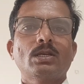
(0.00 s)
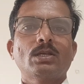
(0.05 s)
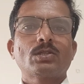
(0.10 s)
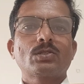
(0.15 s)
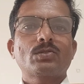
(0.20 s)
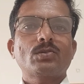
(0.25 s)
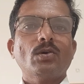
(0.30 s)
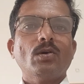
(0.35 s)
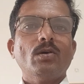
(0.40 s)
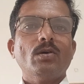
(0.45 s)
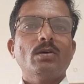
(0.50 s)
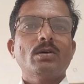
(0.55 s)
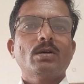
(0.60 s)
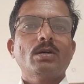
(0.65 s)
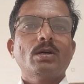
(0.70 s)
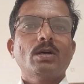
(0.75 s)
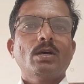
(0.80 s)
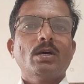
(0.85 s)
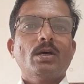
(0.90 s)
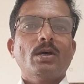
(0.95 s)

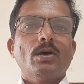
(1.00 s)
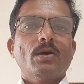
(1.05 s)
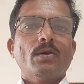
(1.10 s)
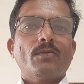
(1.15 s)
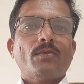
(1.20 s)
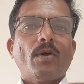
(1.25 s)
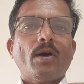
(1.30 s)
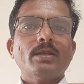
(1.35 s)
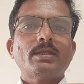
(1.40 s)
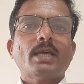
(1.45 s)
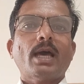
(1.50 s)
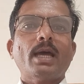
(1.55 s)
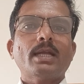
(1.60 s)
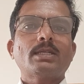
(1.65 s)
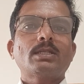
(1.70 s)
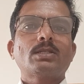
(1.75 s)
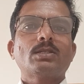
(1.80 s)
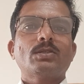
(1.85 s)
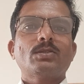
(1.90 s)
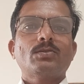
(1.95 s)
So for
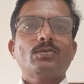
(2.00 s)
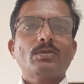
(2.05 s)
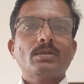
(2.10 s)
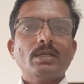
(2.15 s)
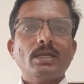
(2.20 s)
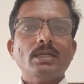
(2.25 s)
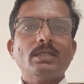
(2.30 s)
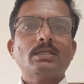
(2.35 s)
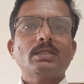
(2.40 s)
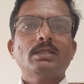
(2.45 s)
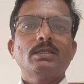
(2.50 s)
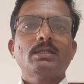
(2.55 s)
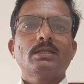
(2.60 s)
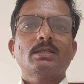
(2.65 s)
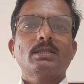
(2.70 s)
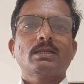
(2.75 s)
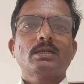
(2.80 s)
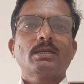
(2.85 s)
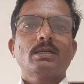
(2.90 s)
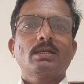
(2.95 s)
that you need
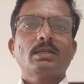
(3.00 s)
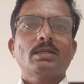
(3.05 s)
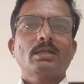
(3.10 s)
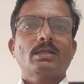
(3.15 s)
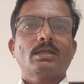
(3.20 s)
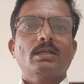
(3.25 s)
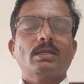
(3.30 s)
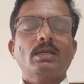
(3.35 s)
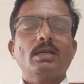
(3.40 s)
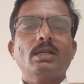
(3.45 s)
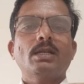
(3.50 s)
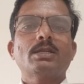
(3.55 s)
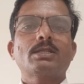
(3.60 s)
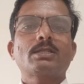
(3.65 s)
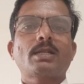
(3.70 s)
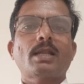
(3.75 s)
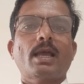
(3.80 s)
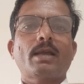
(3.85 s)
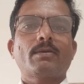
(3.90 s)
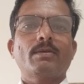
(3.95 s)
English
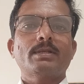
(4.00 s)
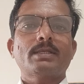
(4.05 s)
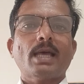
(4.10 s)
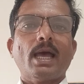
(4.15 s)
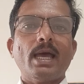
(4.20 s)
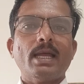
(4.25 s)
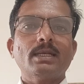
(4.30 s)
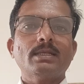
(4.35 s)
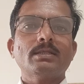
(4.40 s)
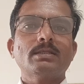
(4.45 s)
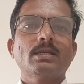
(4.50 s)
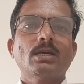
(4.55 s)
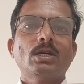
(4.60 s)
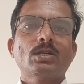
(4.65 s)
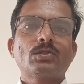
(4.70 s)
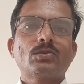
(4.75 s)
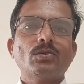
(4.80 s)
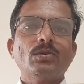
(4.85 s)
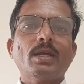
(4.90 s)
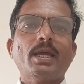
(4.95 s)
language, and
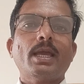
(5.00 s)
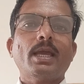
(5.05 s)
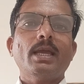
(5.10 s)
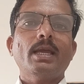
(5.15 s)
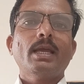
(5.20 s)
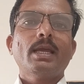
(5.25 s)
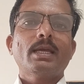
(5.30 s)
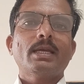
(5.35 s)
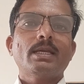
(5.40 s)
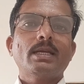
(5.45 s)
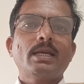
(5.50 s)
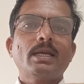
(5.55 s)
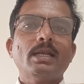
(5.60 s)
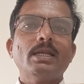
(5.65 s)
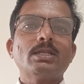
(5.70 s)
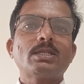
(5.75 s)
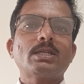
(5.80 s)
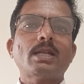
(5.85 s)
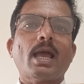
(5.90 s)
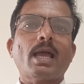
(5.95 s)
today
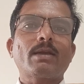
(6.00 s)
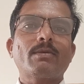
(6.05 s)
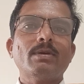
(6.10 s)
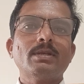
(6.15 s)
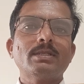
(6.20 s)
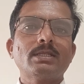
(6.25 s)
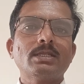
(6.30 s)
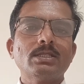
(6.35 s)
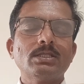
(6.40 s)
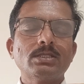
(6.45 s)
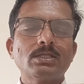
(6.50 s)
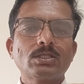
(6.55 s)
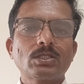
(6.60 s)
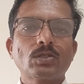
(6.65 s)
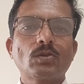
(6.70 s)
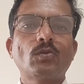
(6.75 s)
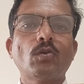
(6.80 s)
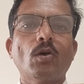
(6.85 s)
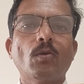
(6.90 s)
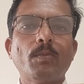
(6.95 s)
English language is
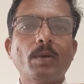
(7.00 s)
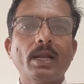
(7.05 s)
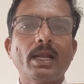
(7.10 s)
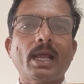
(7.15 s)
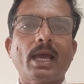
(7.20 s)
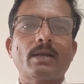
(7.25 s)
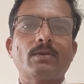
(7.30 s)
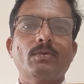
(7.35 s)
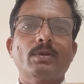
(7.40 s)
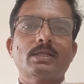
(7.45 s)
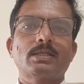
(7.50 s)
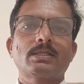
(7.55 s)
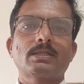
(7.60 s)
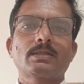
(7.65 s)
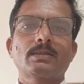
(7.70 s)
global language.